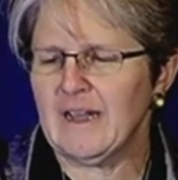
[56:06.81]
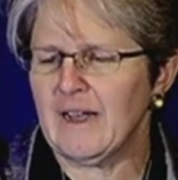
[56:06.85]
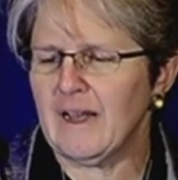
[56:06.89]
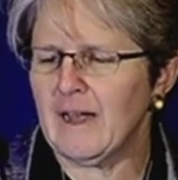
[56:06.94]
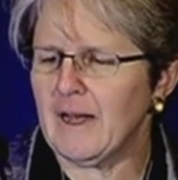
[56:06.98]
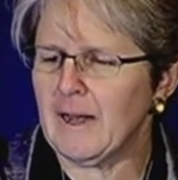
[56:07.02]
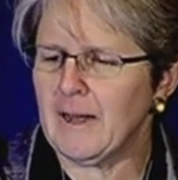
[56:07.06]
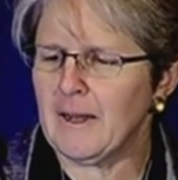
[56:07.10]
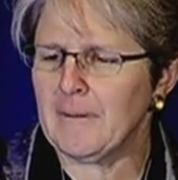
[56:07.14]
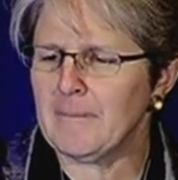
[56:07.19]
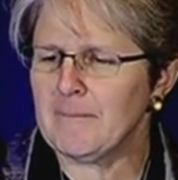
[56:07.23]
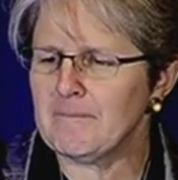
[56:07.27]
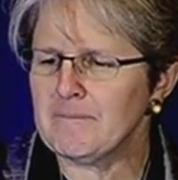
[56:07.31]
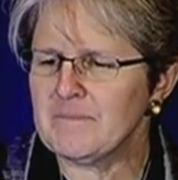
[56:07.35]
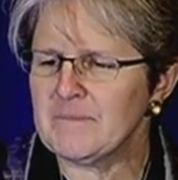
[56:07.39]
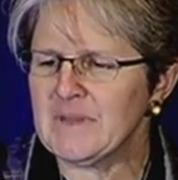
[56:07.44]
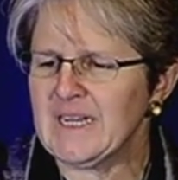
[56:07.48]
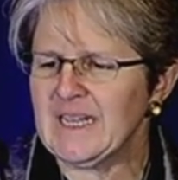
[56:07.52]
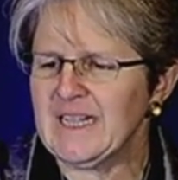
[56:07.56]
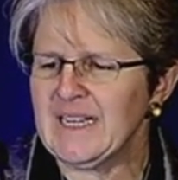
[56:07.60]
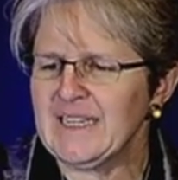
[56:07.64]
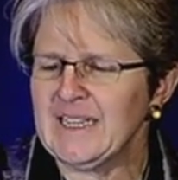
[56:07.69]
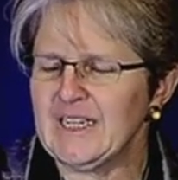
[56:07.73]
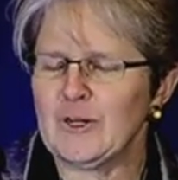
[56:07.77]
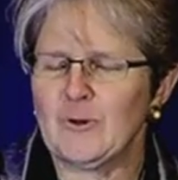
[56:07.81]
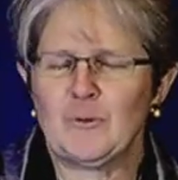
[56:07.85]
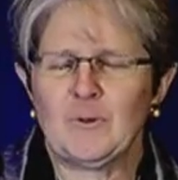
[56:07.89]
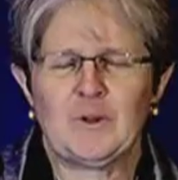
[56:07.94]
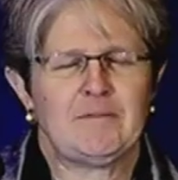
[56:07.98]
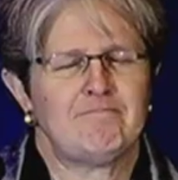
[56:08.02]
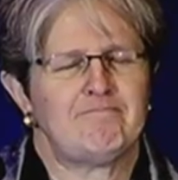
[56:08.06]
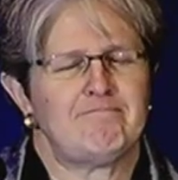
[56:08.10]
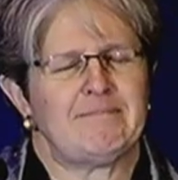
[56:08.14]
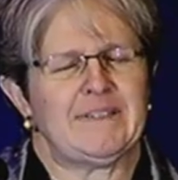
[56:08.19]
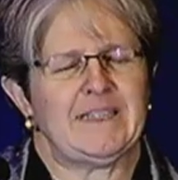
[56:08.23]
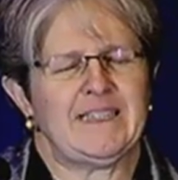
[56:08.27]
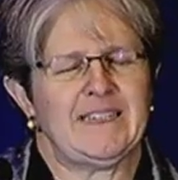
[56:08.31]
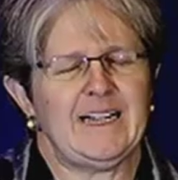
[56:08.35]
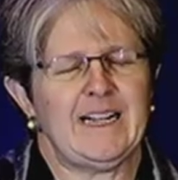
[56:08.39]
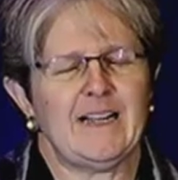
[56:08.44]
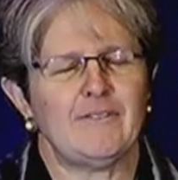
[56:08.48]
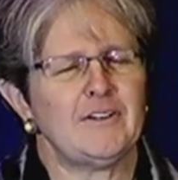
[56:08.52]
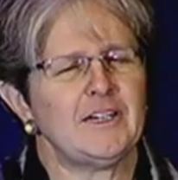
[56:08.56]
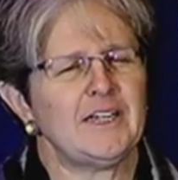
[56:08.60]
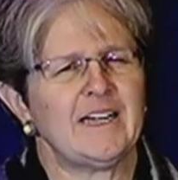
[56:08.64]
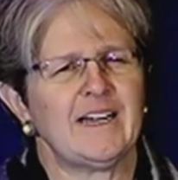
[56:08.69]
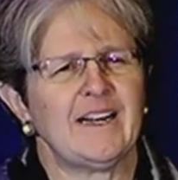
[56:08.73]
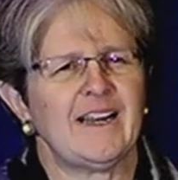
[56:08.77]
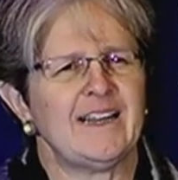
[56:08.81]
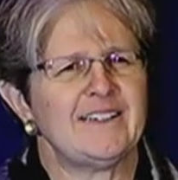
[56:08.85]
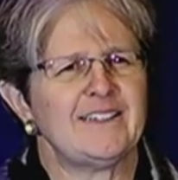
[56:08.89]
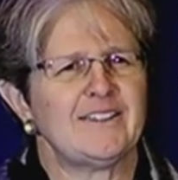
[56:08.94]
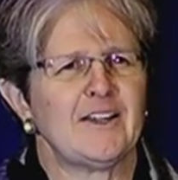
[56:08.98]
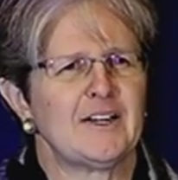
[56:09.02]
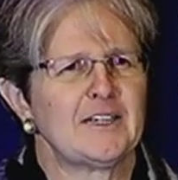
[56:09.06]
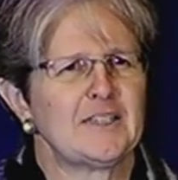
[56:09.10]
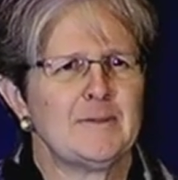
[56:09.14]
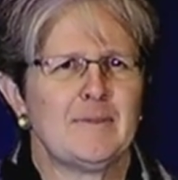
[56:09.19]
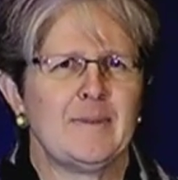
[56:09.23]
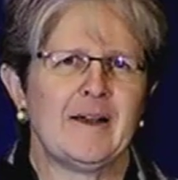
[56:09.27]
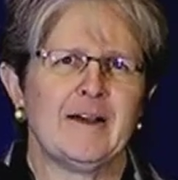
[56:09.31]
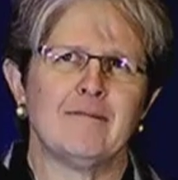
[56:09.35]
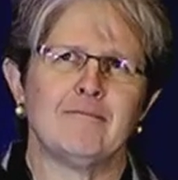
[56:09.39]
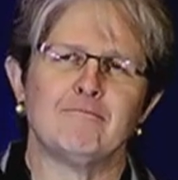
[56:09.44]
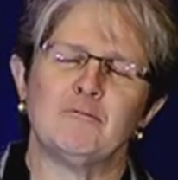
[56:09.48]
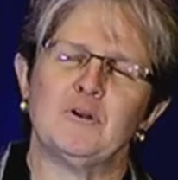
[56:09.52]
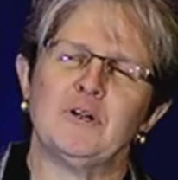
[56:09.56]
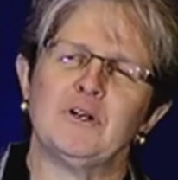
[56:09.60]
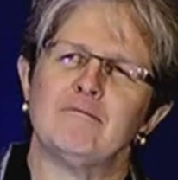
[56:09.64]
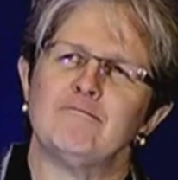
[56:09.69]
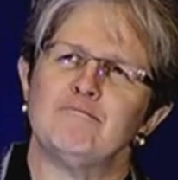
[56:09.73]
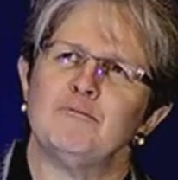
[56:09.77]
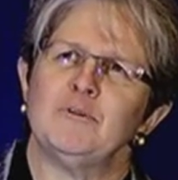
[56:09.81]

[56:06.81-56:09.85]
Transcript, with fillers: Um, you know, we Kevin and I talked about well,